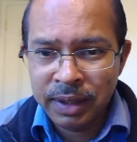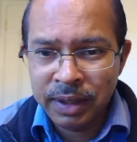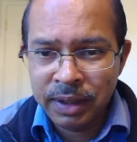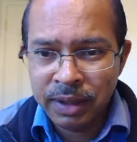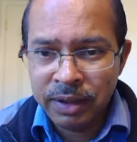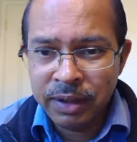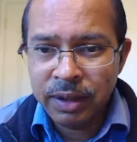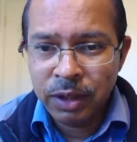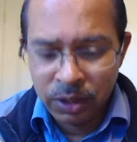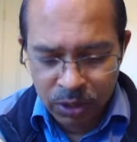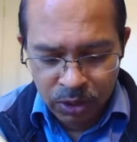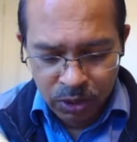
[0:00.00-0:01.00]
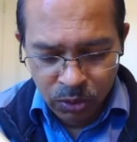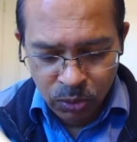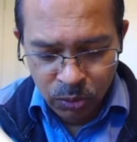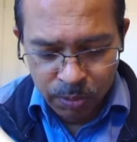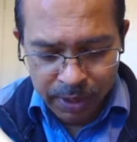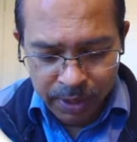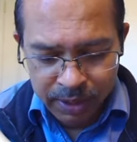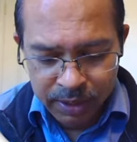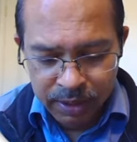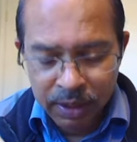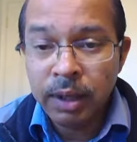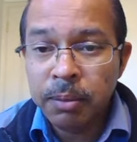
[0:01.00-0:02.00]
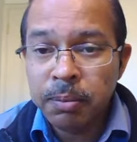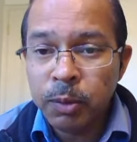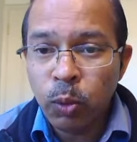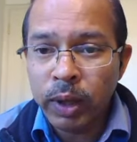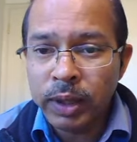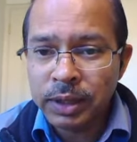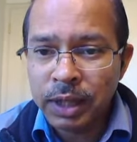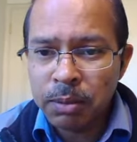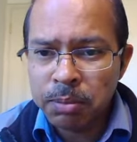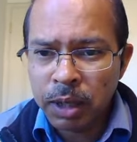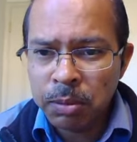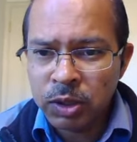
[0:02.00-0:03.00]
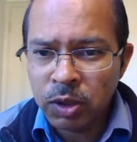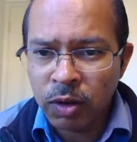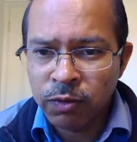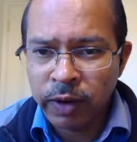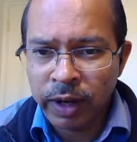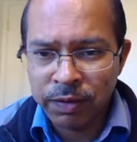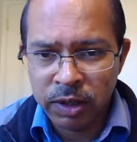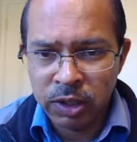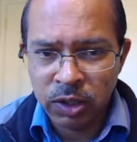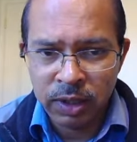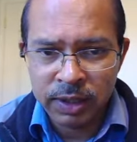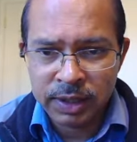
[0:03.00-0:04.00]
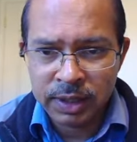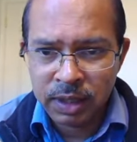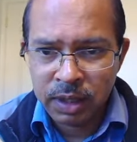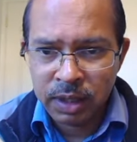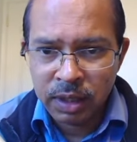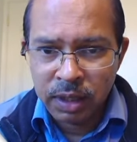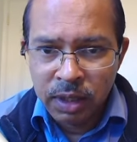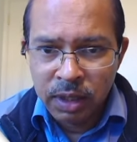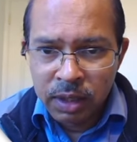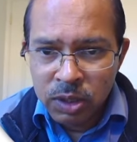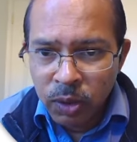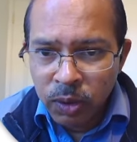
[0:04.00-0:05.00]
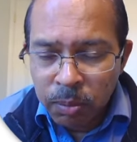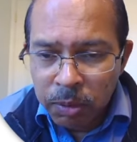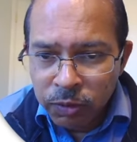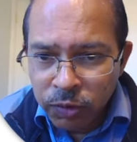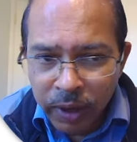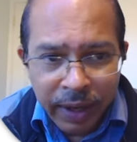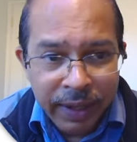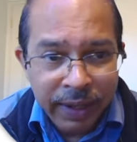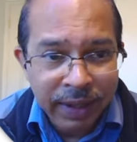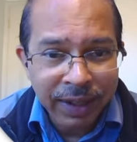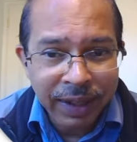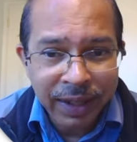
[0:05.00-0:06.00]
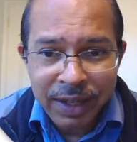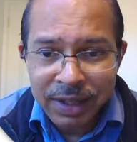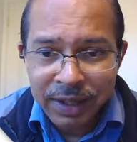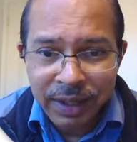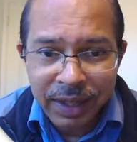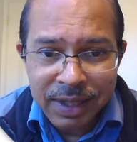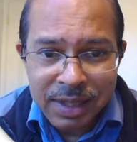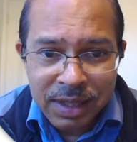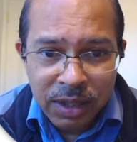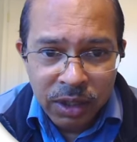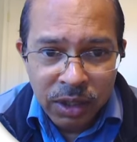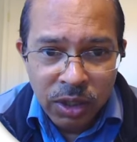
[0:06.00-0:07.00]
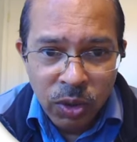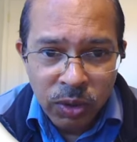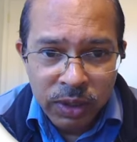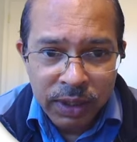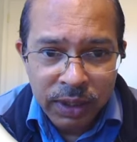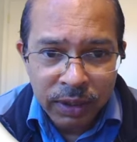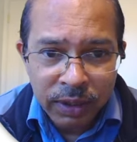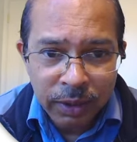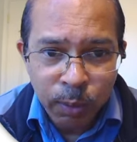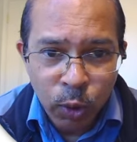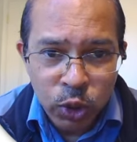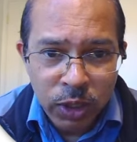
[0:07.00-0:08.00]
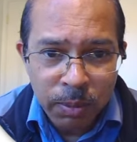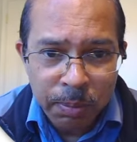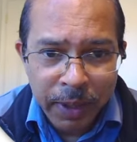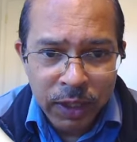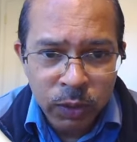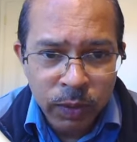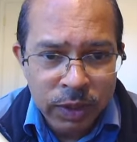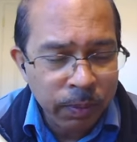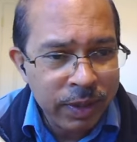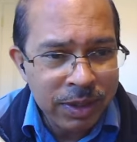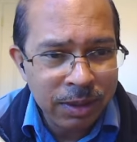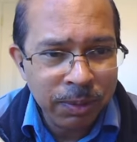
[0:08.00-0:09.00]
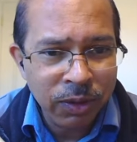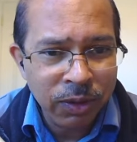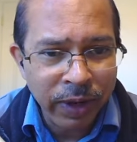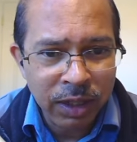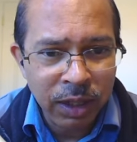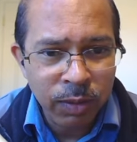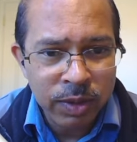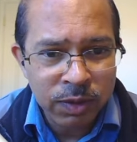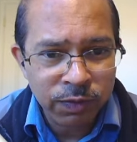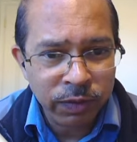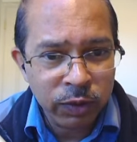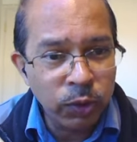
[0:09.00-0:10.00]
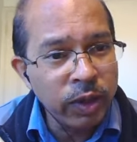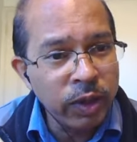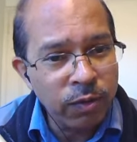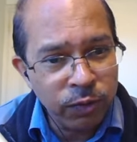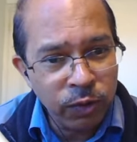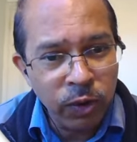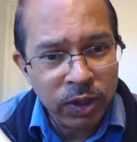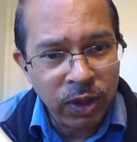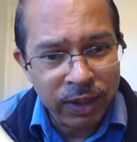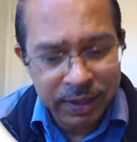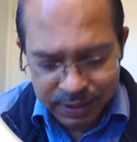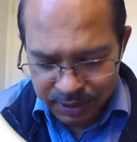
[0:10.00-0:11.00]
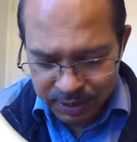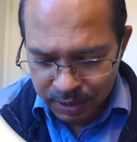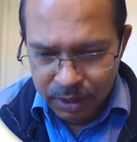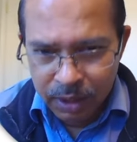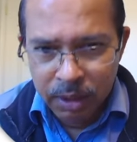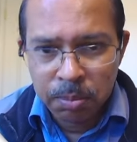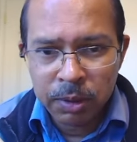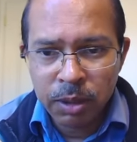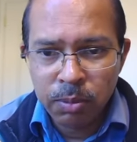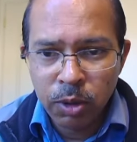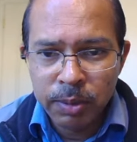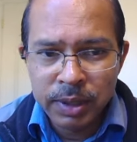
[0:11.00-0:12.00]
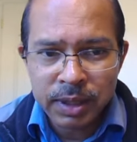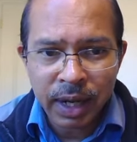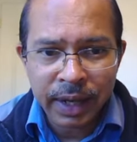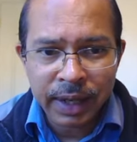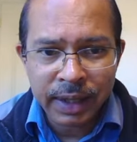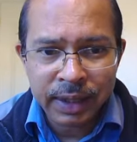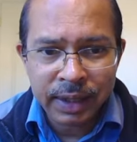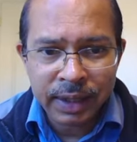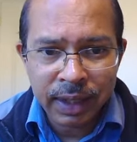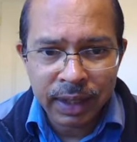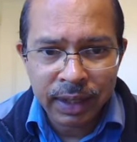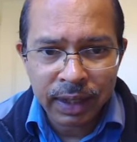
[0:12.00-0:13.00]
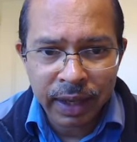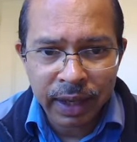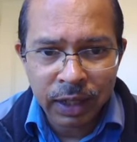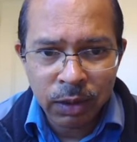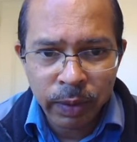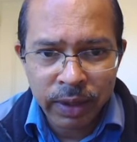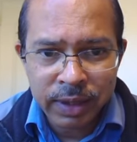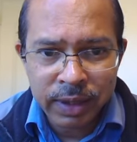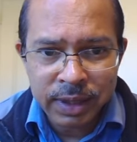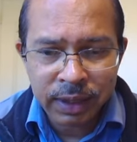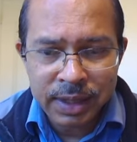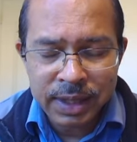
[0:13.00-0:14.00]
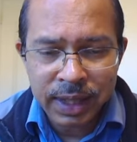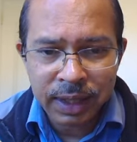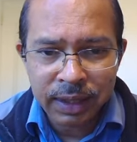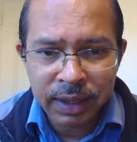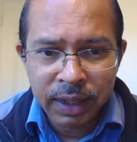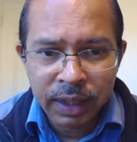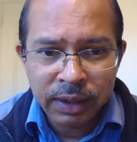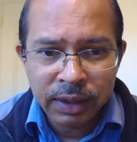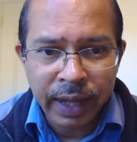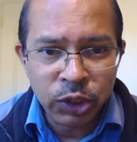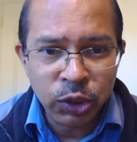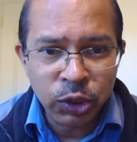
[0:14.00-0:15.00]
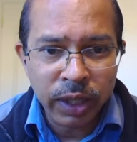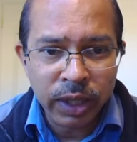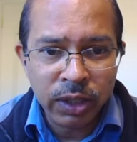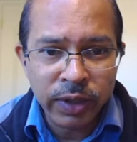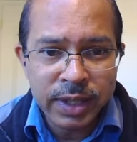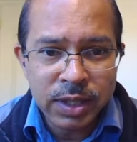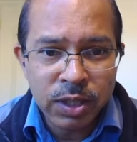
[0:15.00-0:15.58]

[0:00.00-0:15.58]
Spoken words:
here, you make one-time payment of $500. So before I click anything else, note here the portion paid towards principal right now is $204. But the moment I click anywhere inside the cell, that should increase to